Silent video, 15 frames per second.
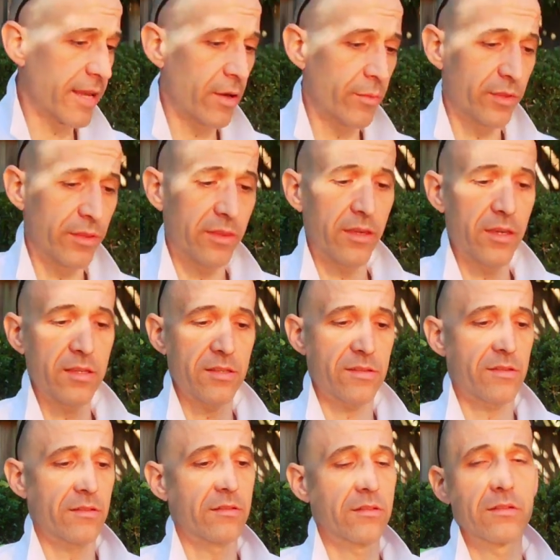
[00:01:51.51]
out with
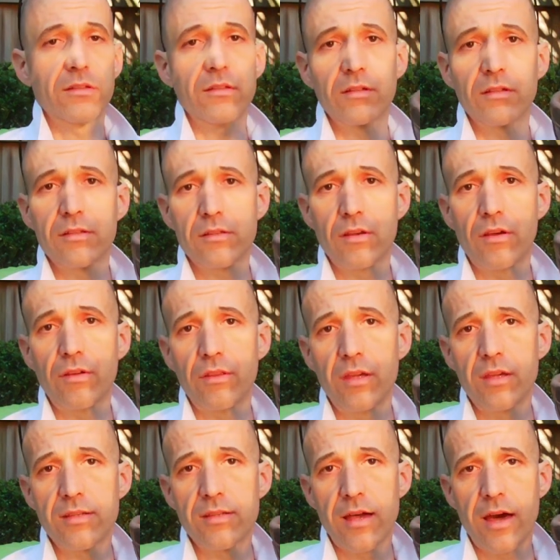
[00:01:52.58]
these. So
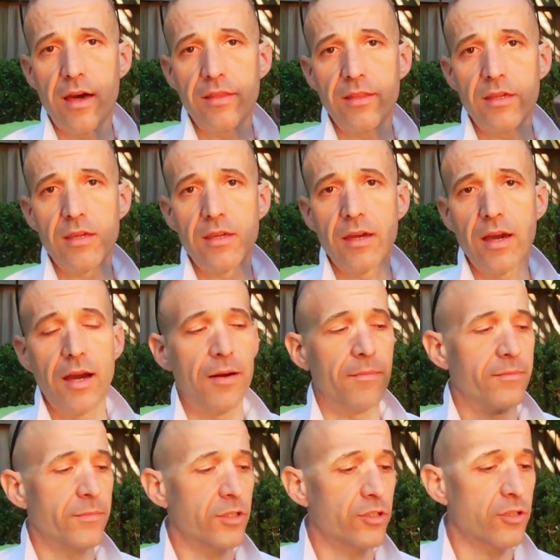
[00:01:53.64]
these are the
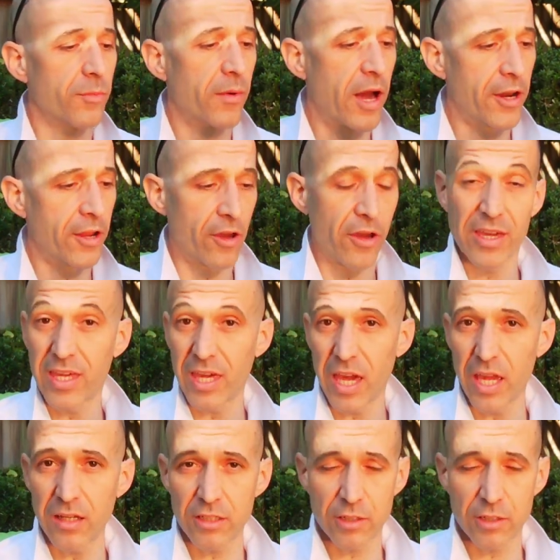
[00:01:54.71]
Shimano again.